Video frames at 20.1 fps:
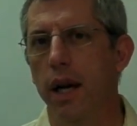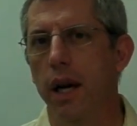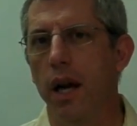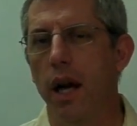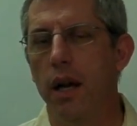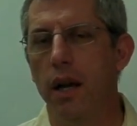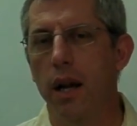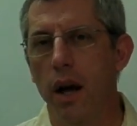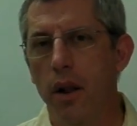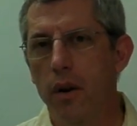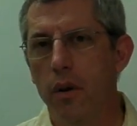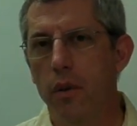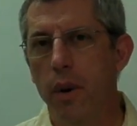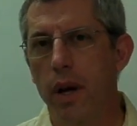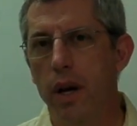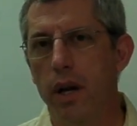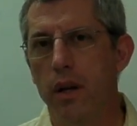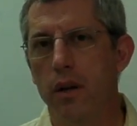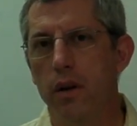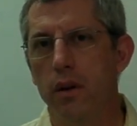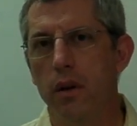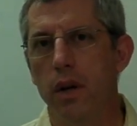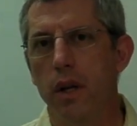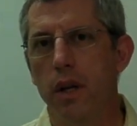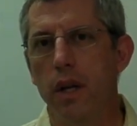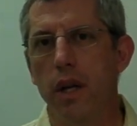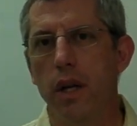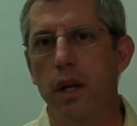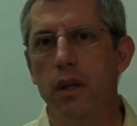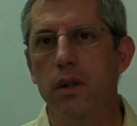Another way to do
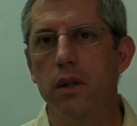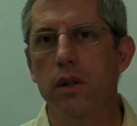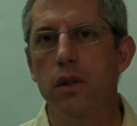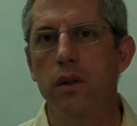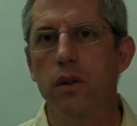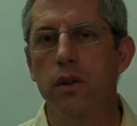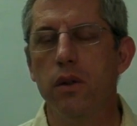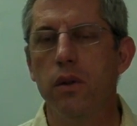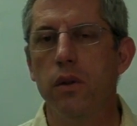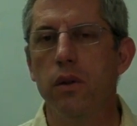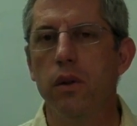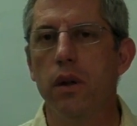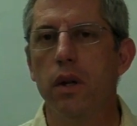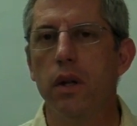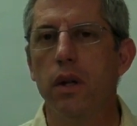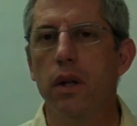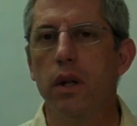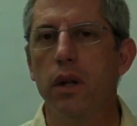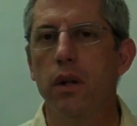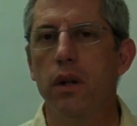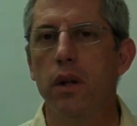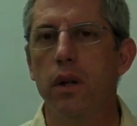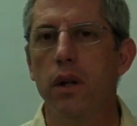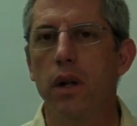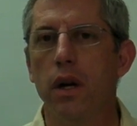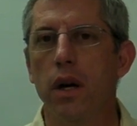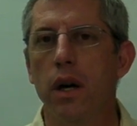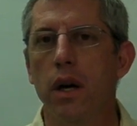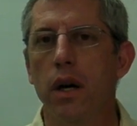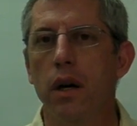it is to
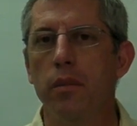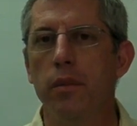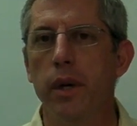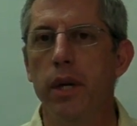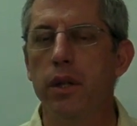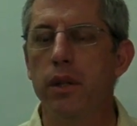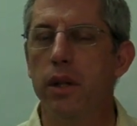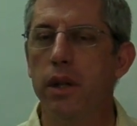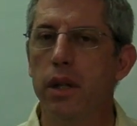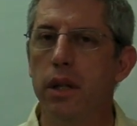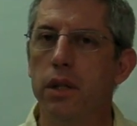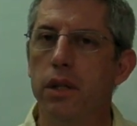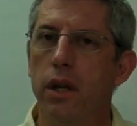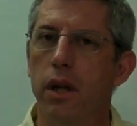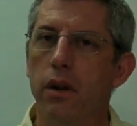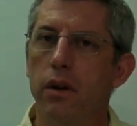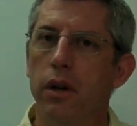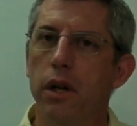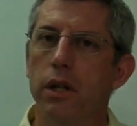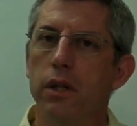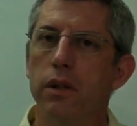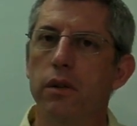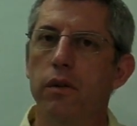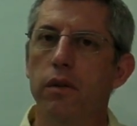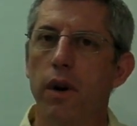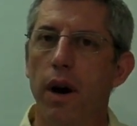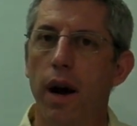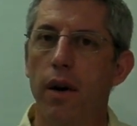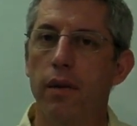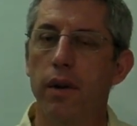uh, measure the acceleration of
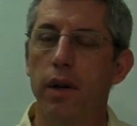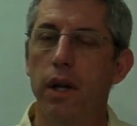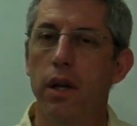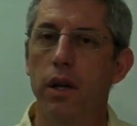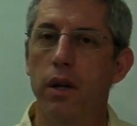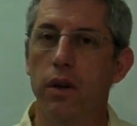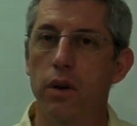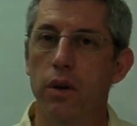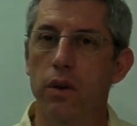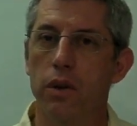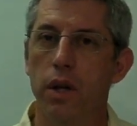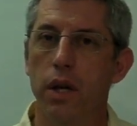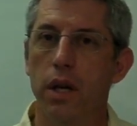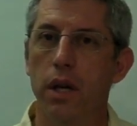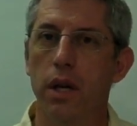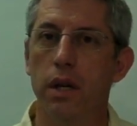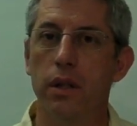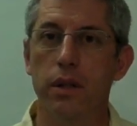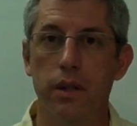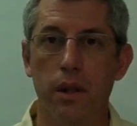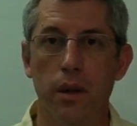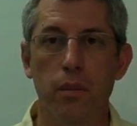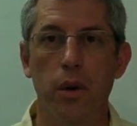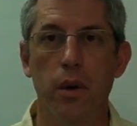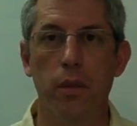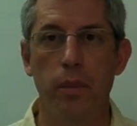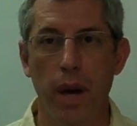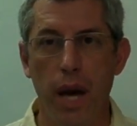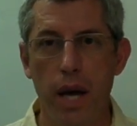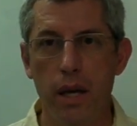gravity using a
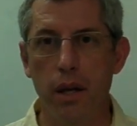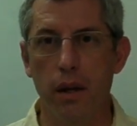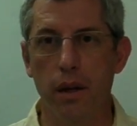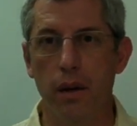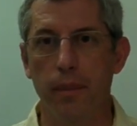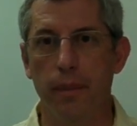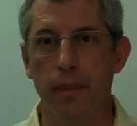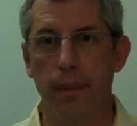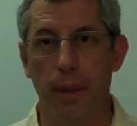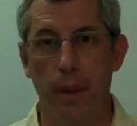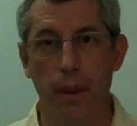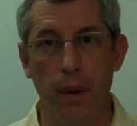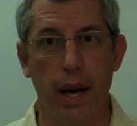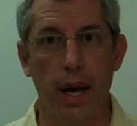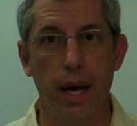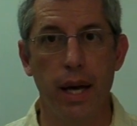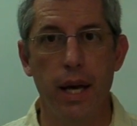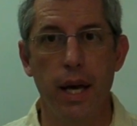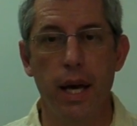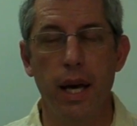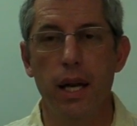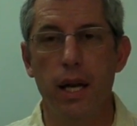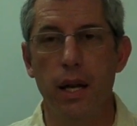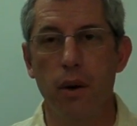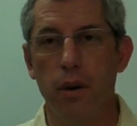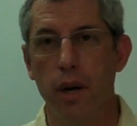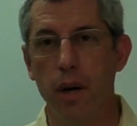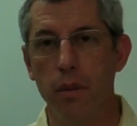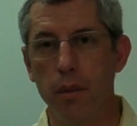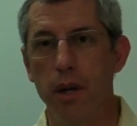simple pendulum. Okay? Now
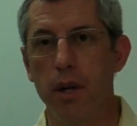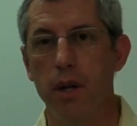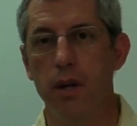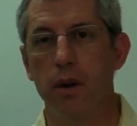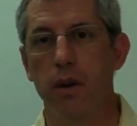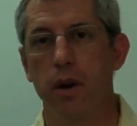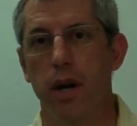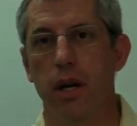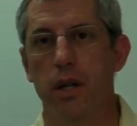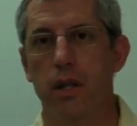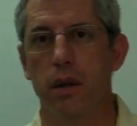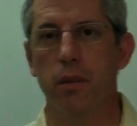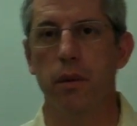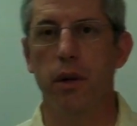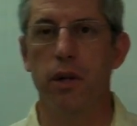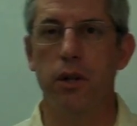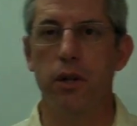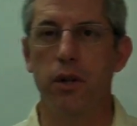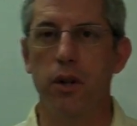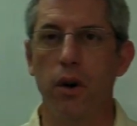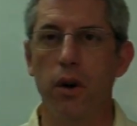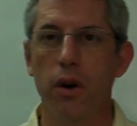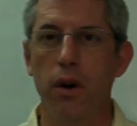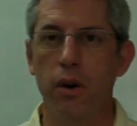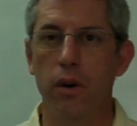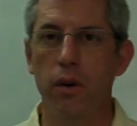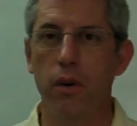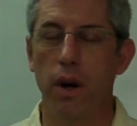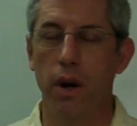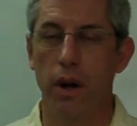what I'm going to do here is I'm going to show
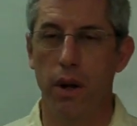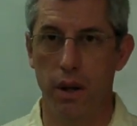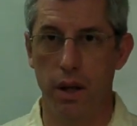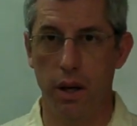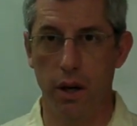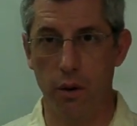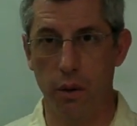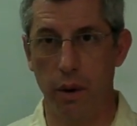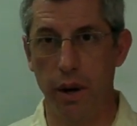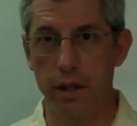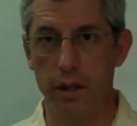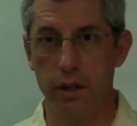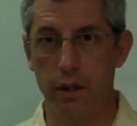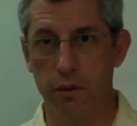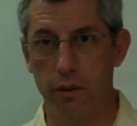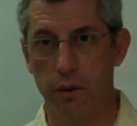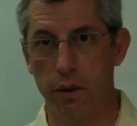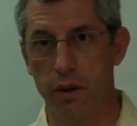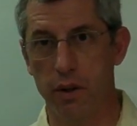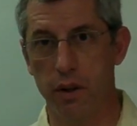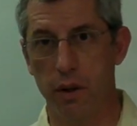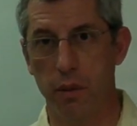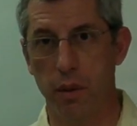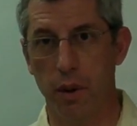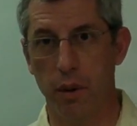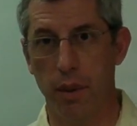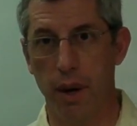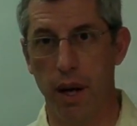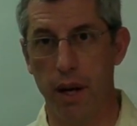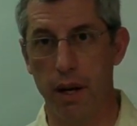you the equations for a
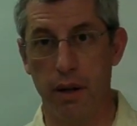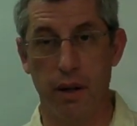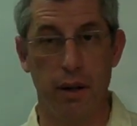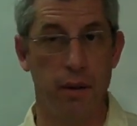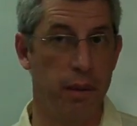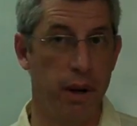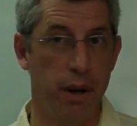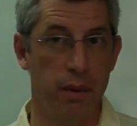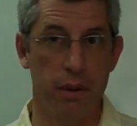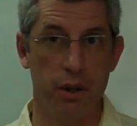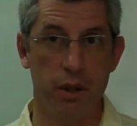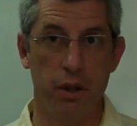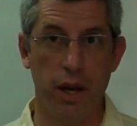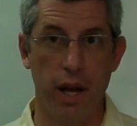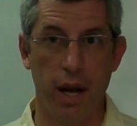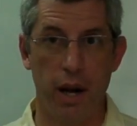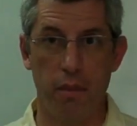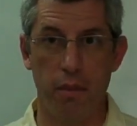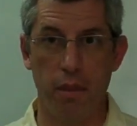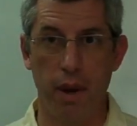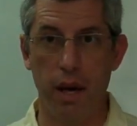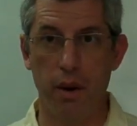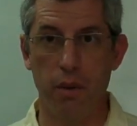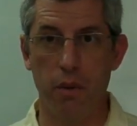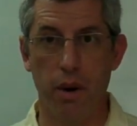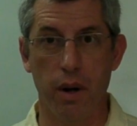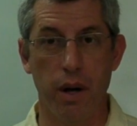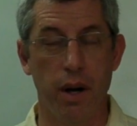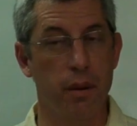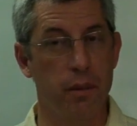simple pendulum, then I'm going to show you how to make
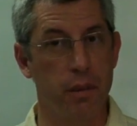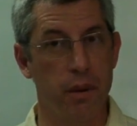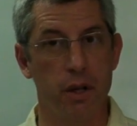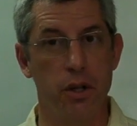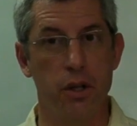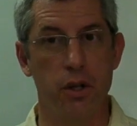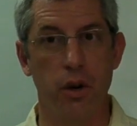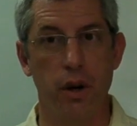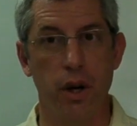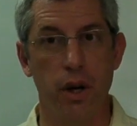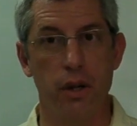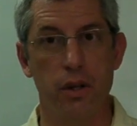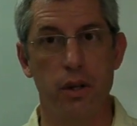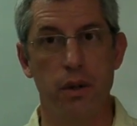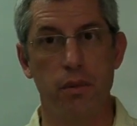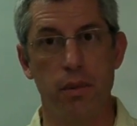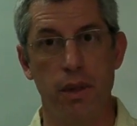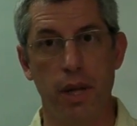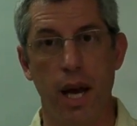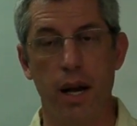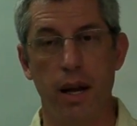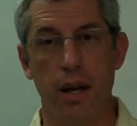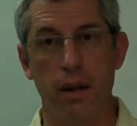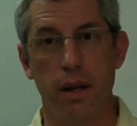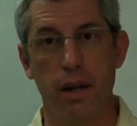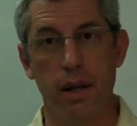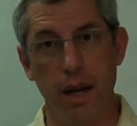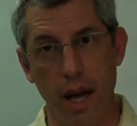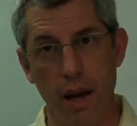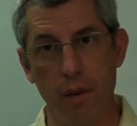one, and I'm going to show you some data
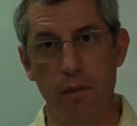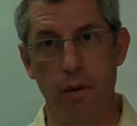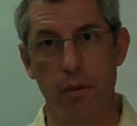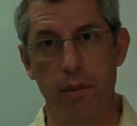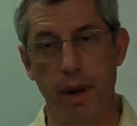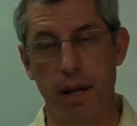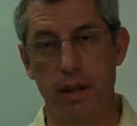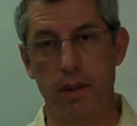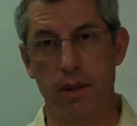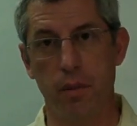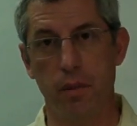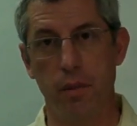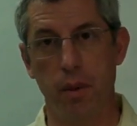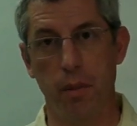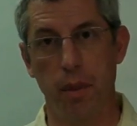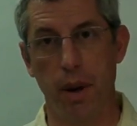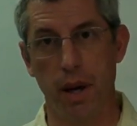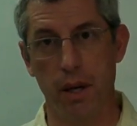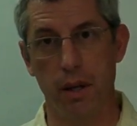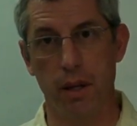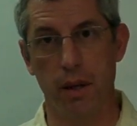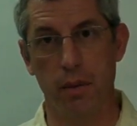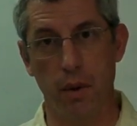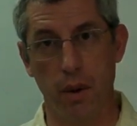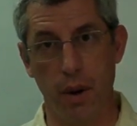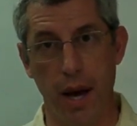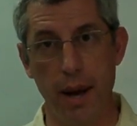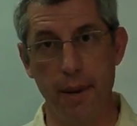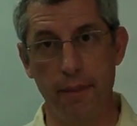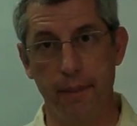that came from that simple pendulum.
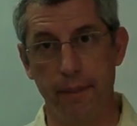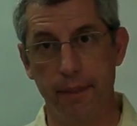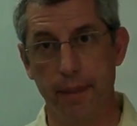Okay?